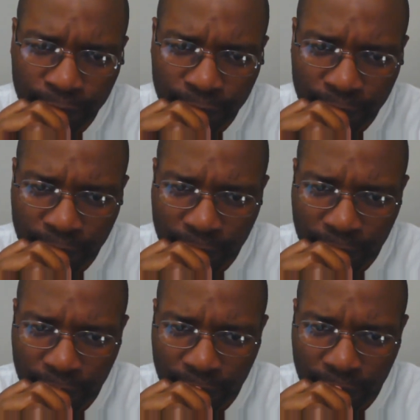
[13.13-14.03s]

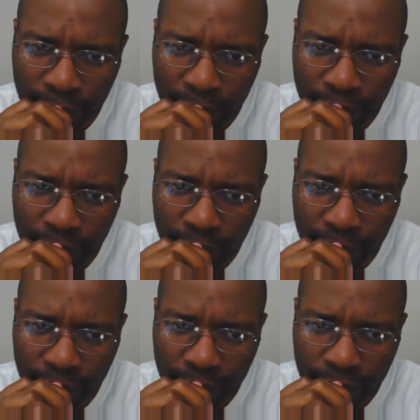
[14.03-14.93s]

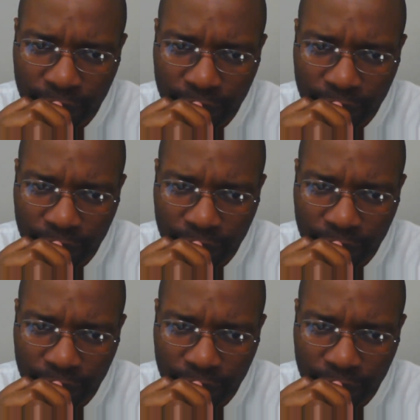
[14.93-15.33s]
Nobody speaks.